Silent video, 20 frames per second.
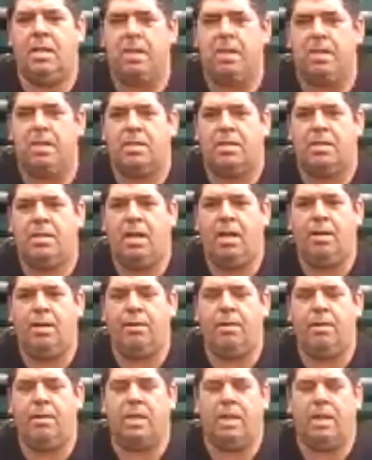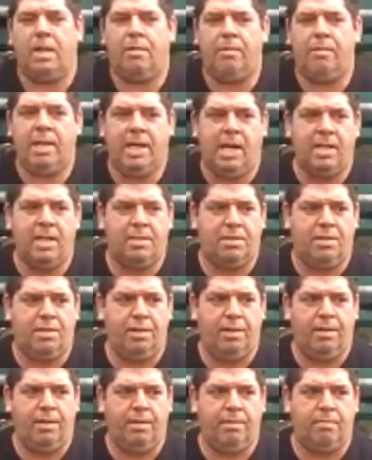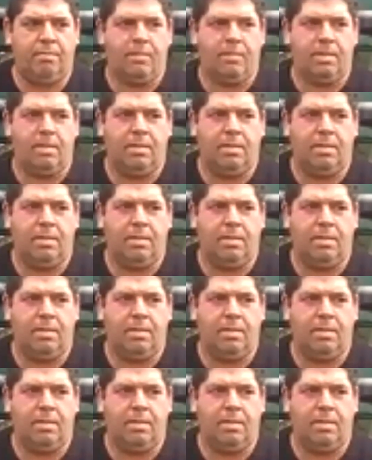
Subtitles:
so in regards to